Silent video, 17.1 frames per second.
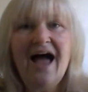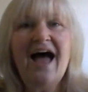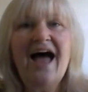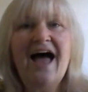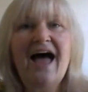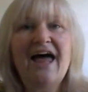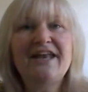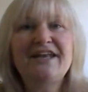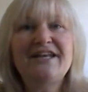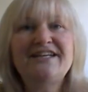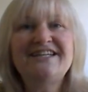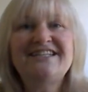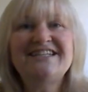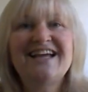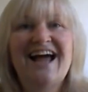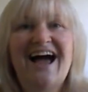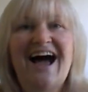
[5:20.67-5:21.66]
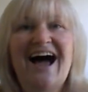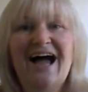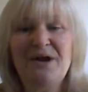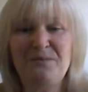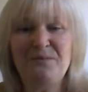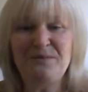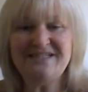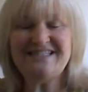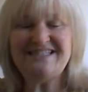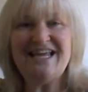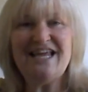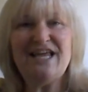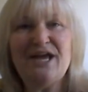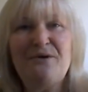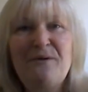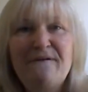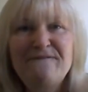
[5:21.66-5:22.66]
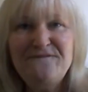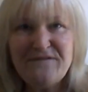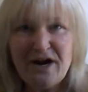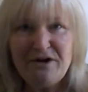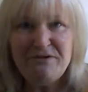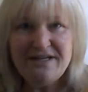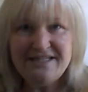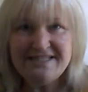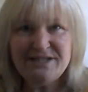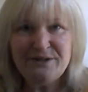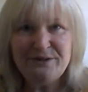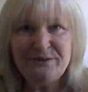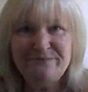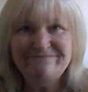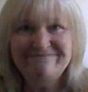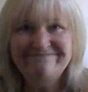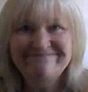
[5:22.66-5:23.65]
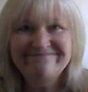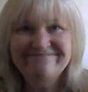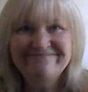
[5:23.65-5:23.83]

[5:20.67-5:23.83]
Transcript: and I will see you very soon.